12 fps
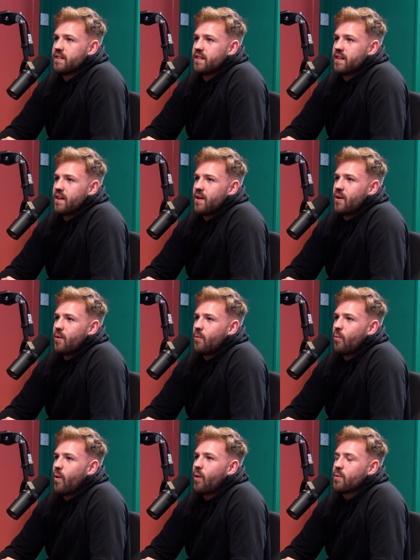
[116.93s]
Yes.
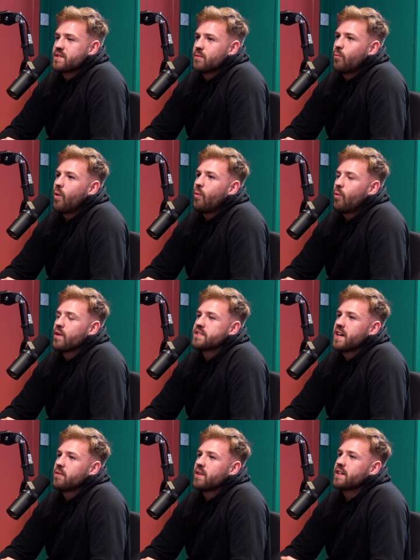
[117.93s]
What was what was
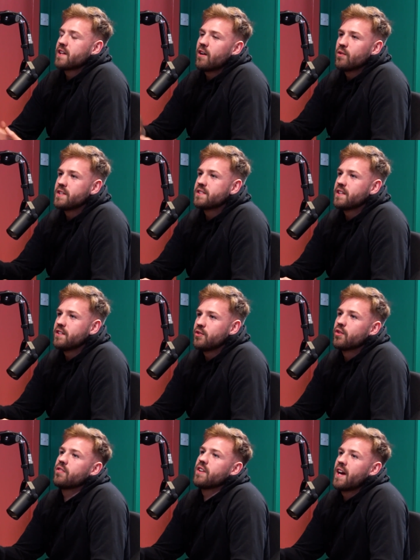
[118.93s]
that? Because I only seen
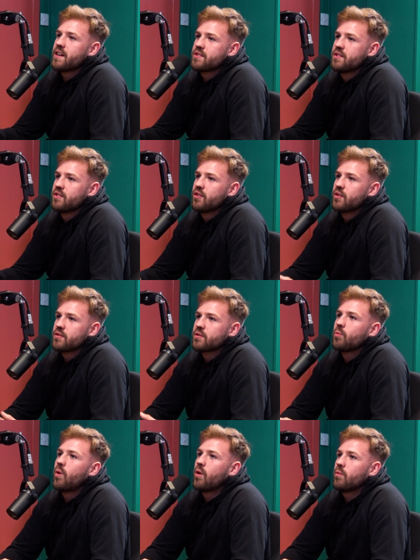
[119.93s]
your reaction to it. So
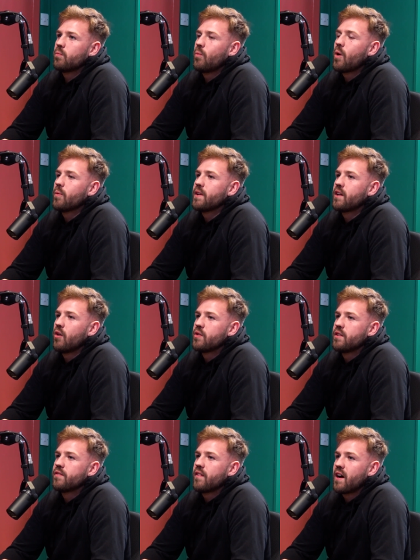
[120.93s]
what what were they calling
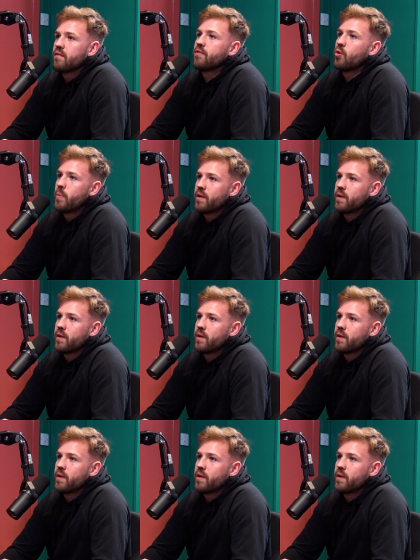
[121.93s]
you fat phobic